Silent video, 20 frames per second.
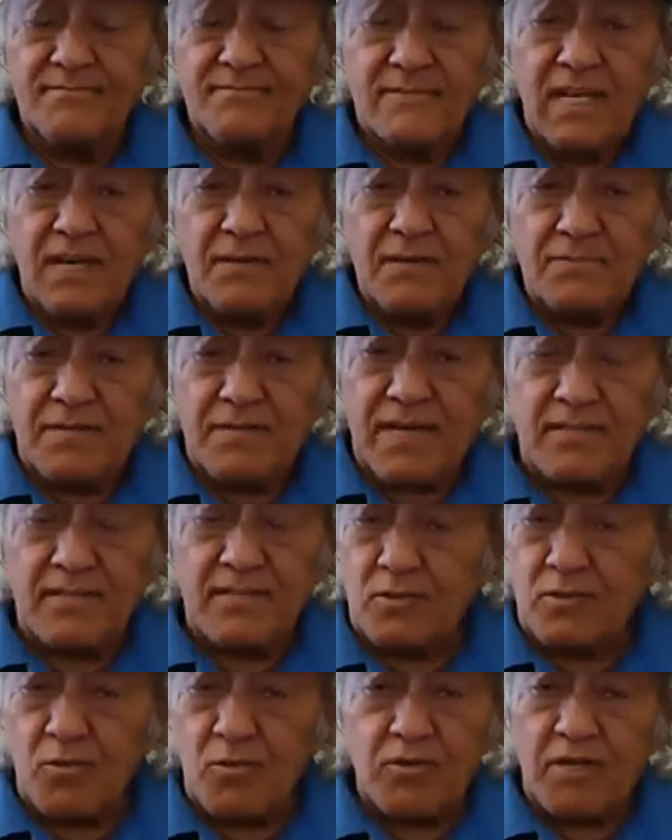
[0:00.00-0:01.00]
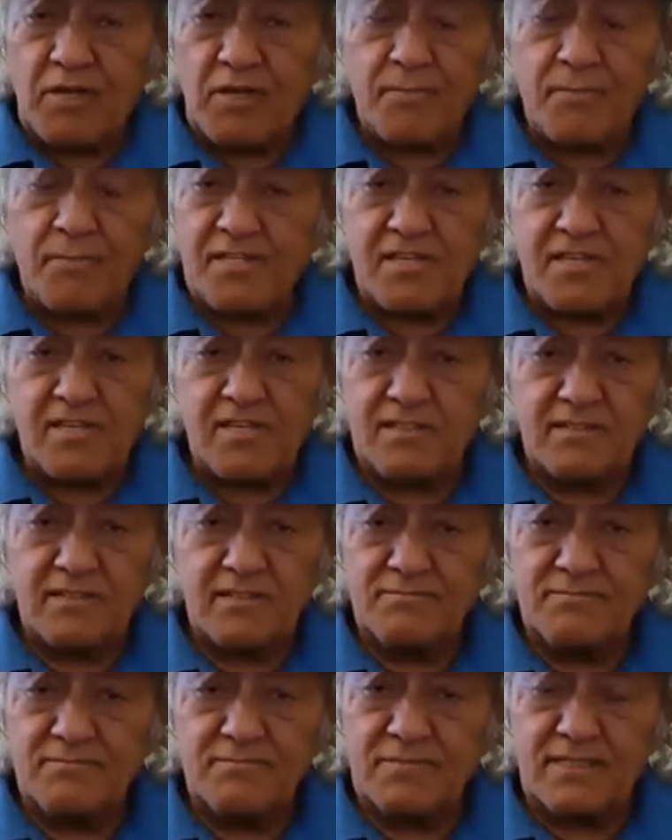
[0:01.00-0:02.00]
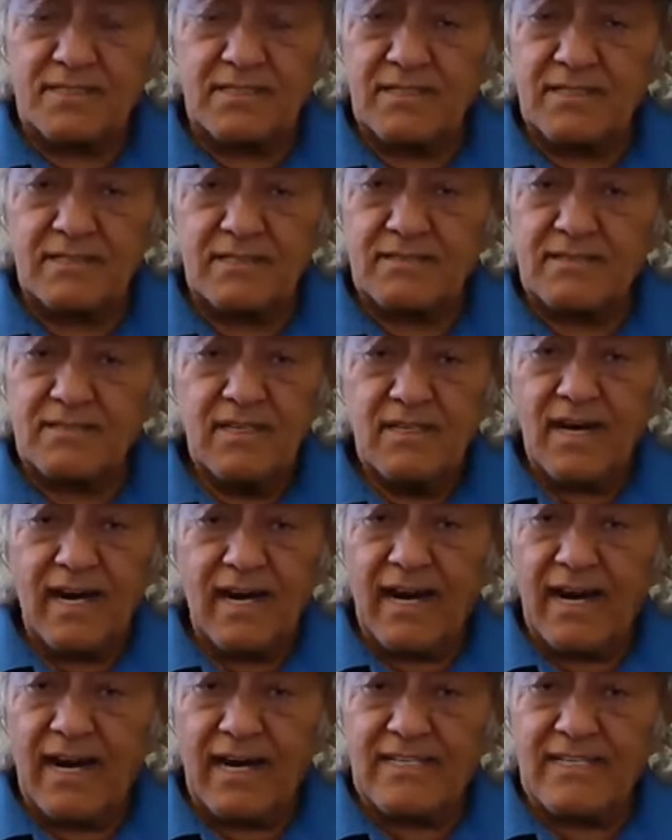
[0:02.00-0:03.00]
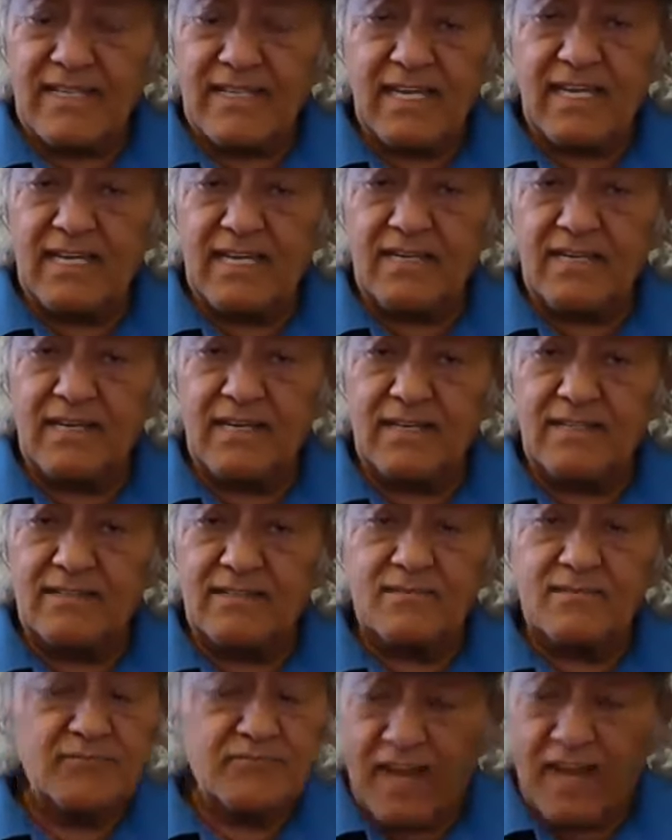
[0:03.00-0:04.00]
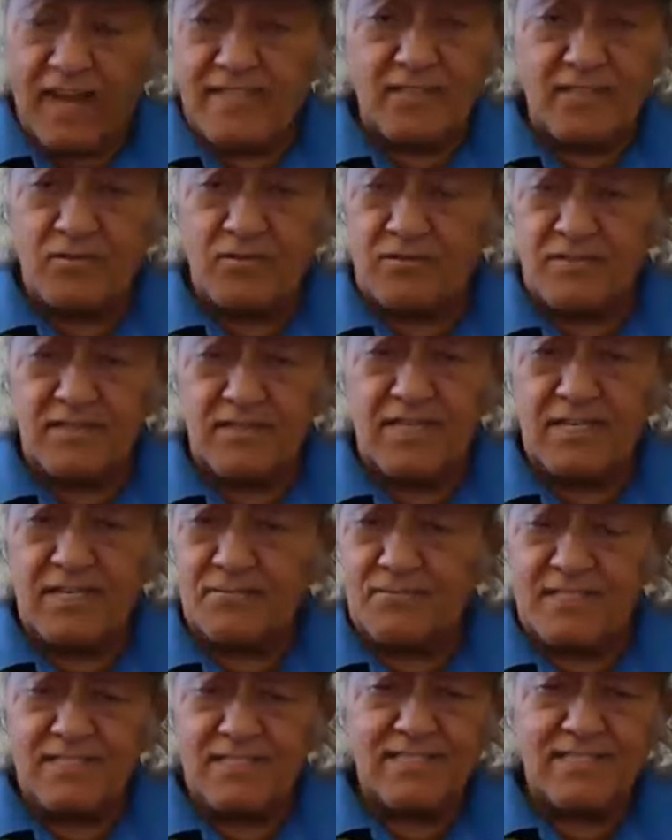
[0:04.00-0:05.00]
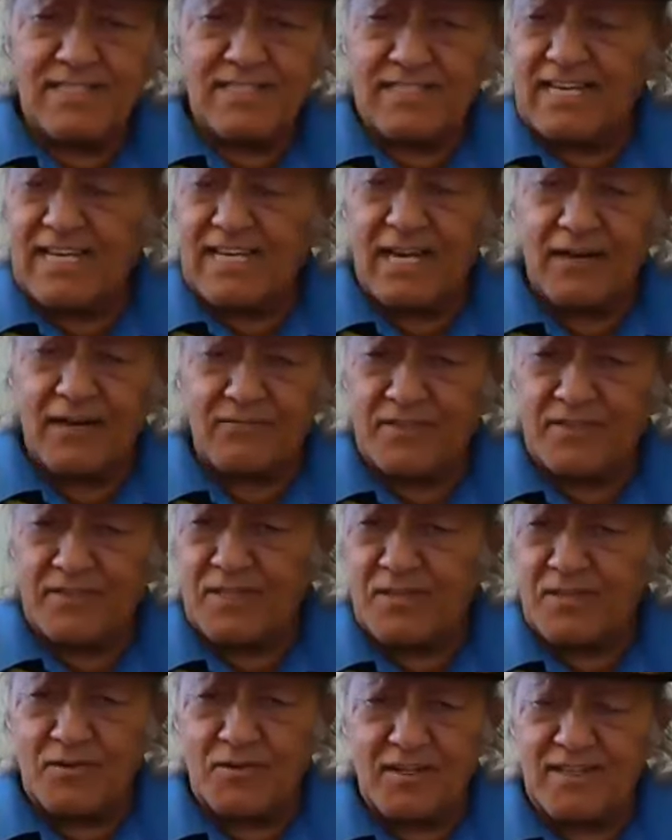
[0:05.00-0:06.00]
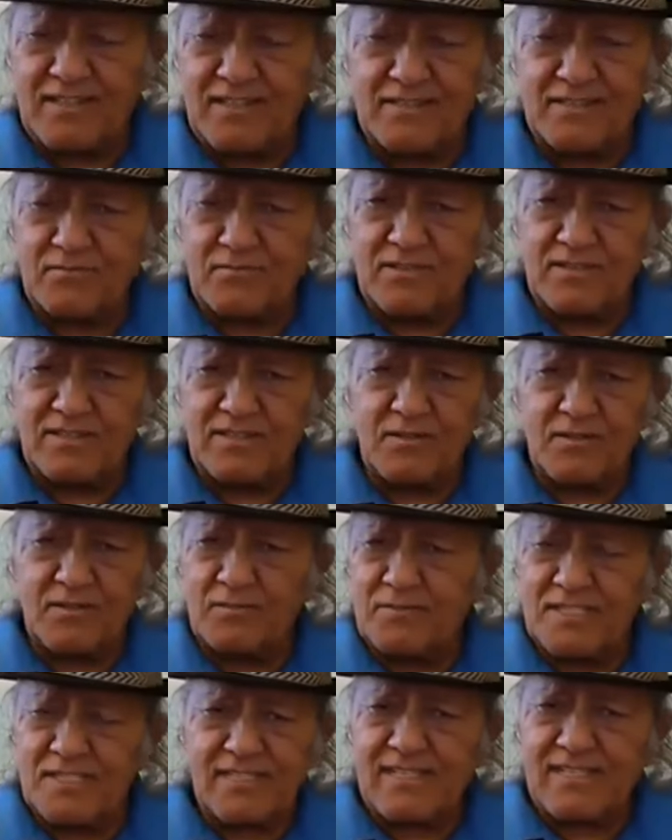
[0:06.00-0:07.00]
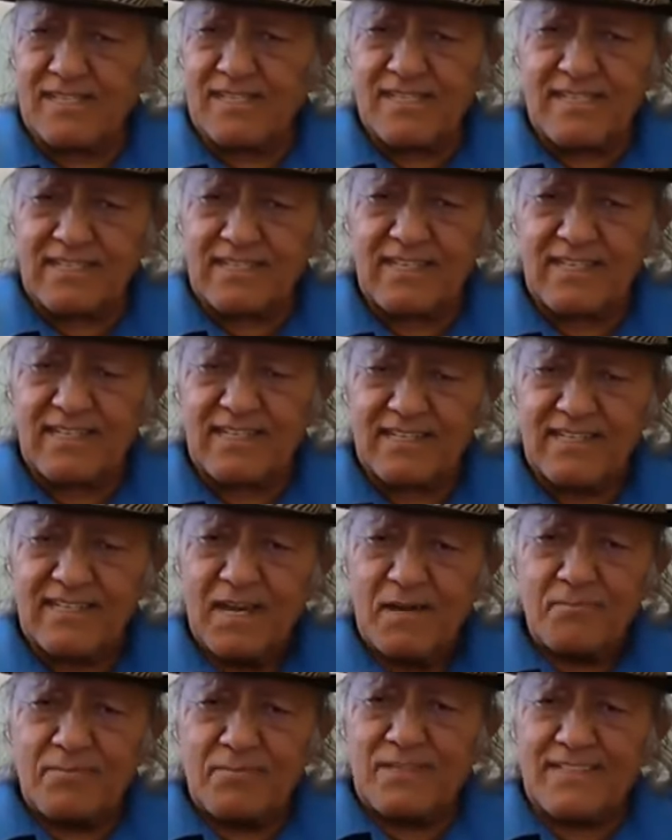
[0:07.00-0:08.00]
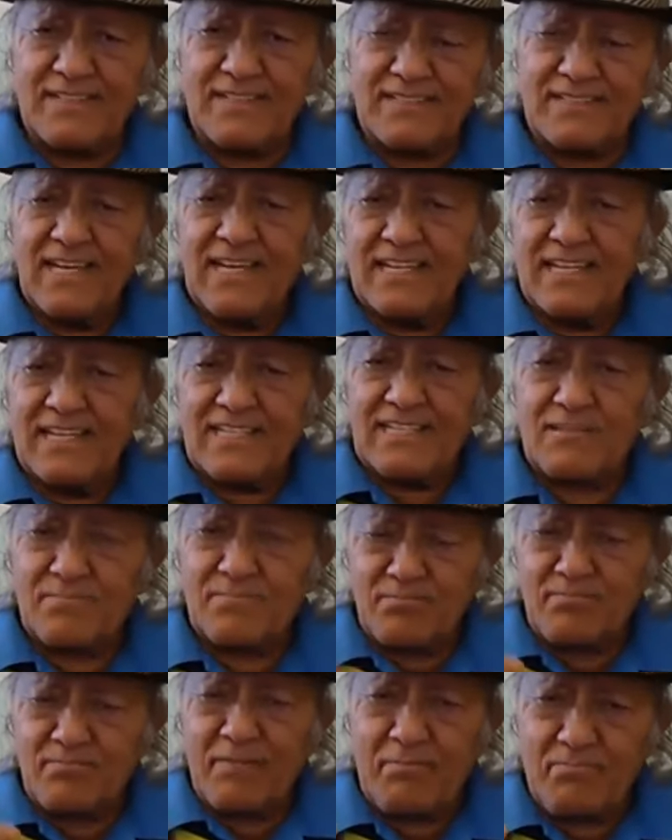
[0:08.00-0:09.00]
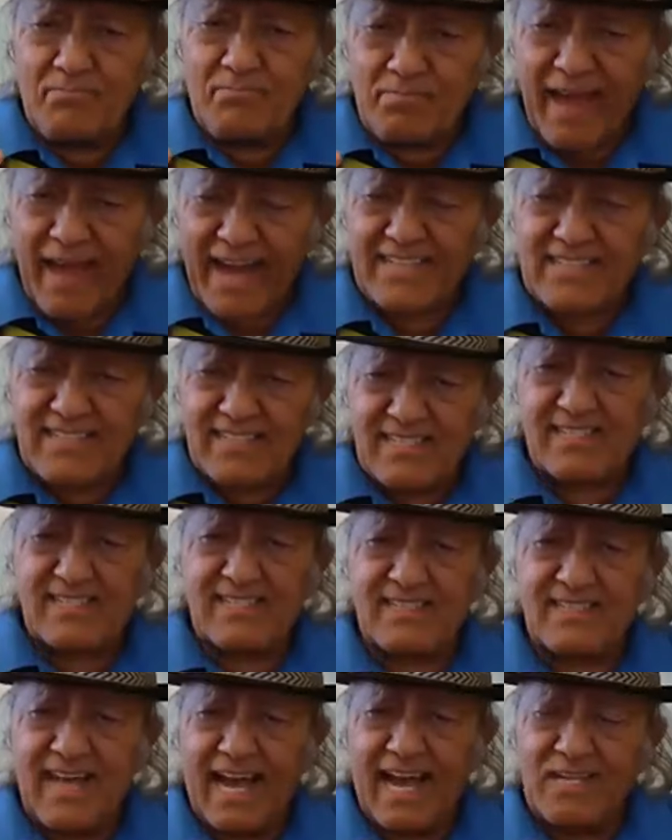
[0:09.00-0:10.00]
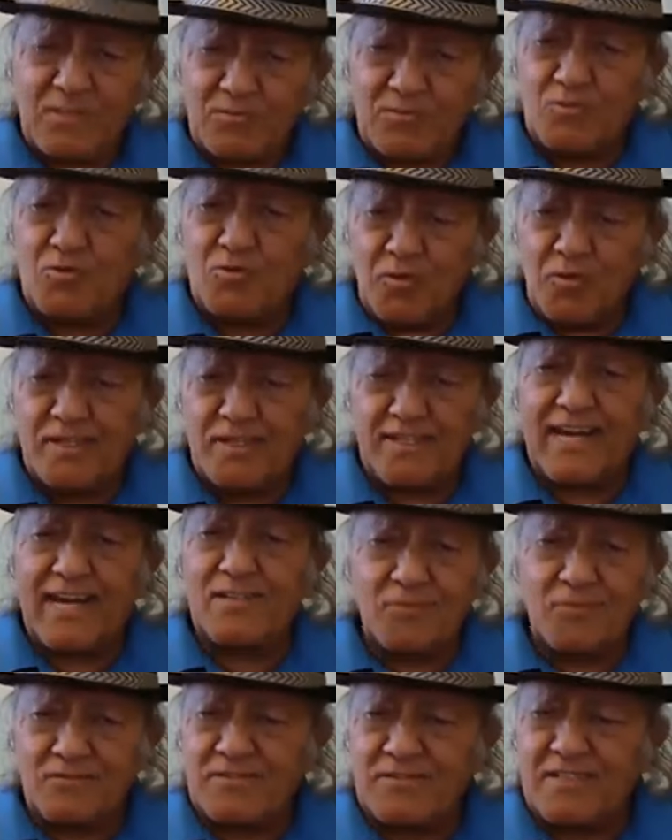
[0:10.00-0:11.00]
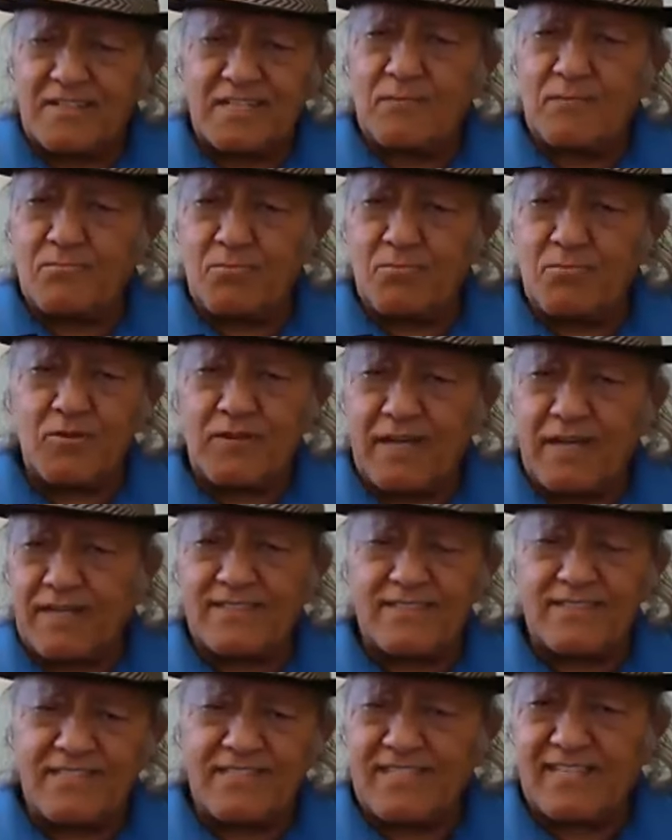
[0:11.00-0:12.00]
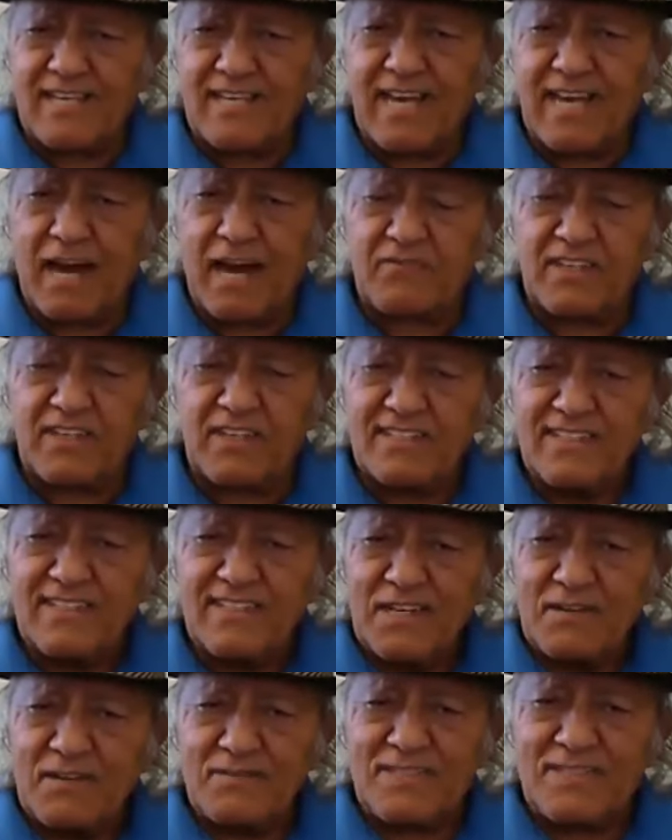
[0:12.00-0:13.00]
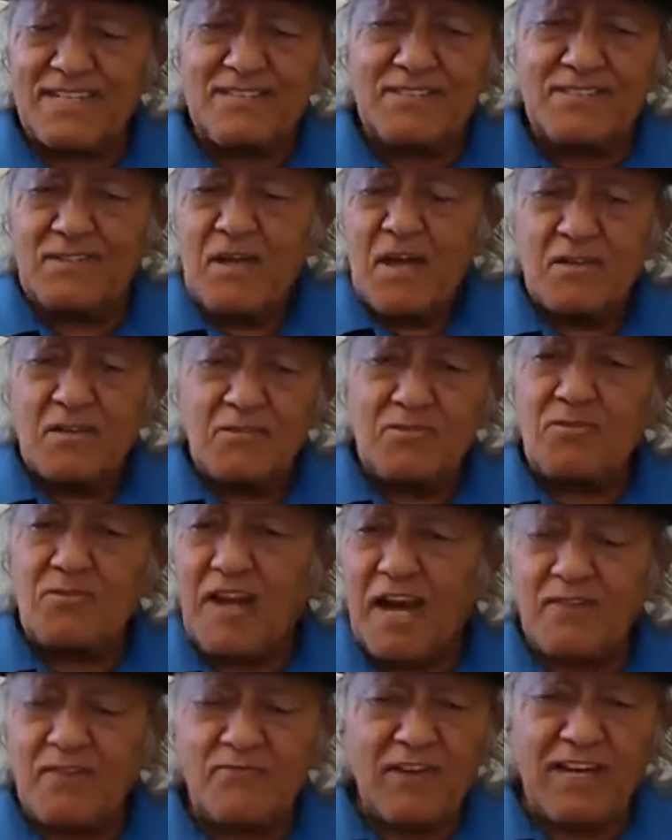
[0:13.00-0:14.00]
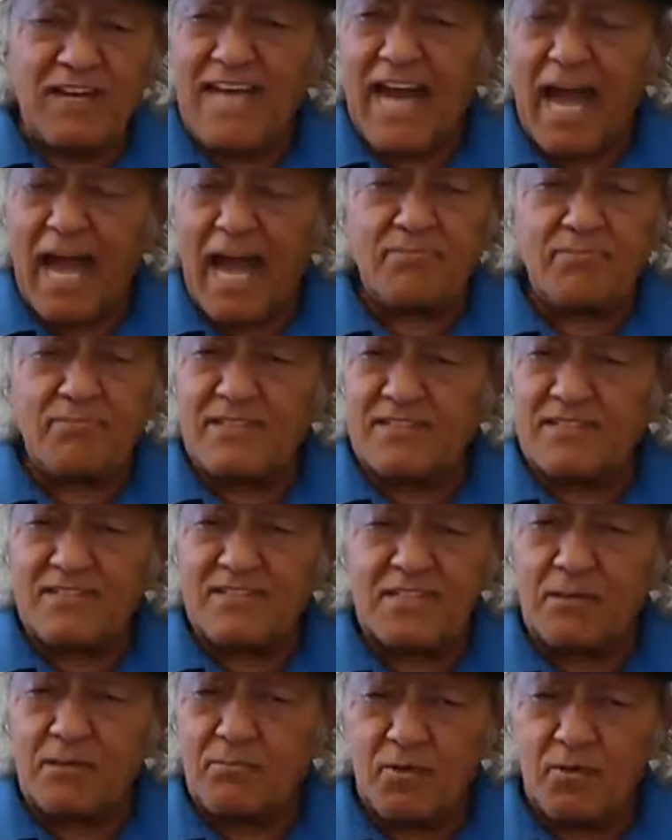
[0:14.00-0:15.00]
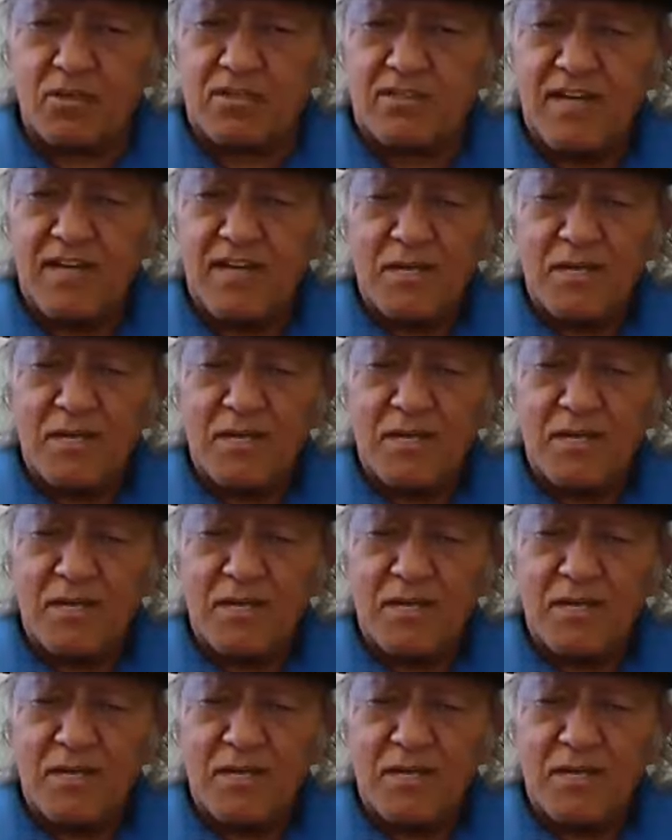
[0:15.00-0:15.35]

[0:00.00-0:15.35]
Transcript: trust is no competition, because I find out anybody teaching laughing yoga in the world, nobody's teaching that, because it's my practice. I do it. I don't read book and teach laughing, because you can't find happiness in the book.